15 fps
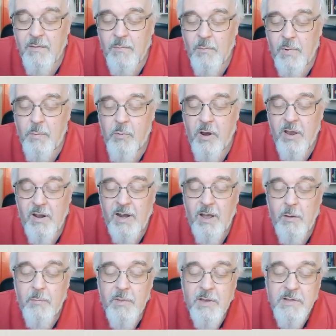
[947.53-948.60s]
We pray you'll
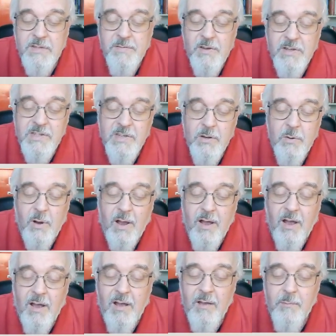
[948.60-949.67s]
help those of us who
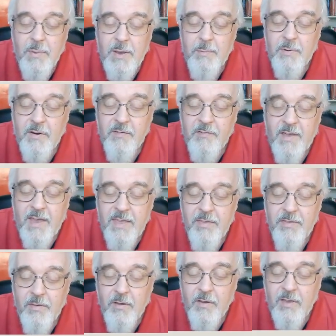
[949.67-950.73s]
are people of
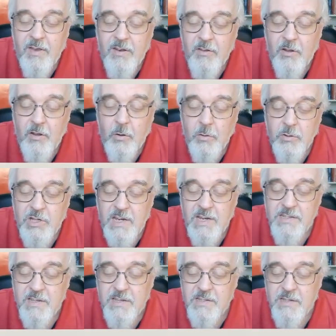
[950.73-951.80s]
faith in the Lord
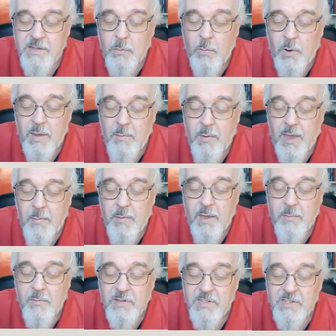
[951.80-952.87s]
Jesus that we may be
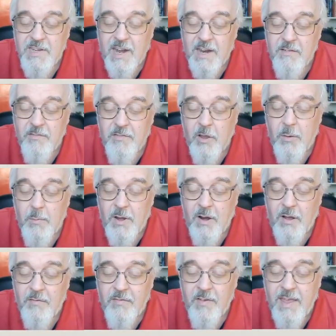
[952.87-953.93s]
able to stand firm in
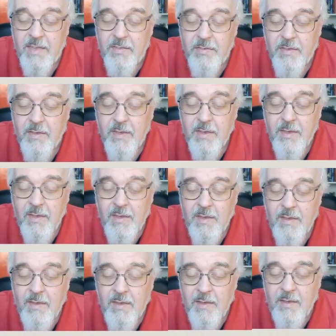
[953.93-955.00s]
our faith
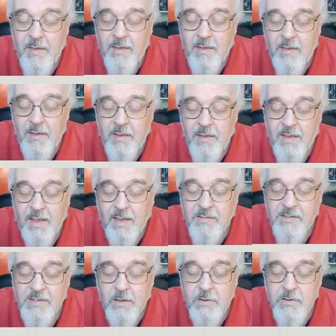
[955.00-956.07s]

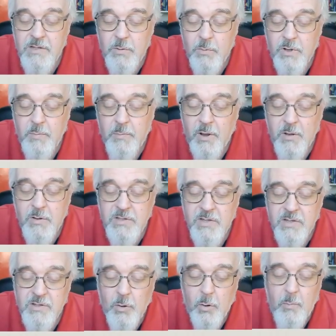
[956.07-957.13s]
against those who would oppose
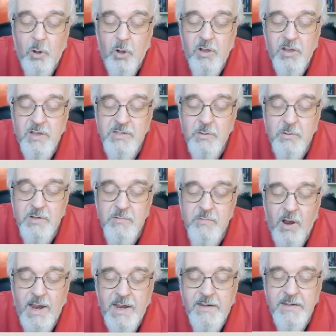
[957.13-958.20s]
us or mock us or
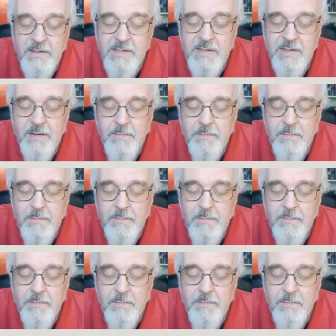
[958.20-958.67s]
deride us.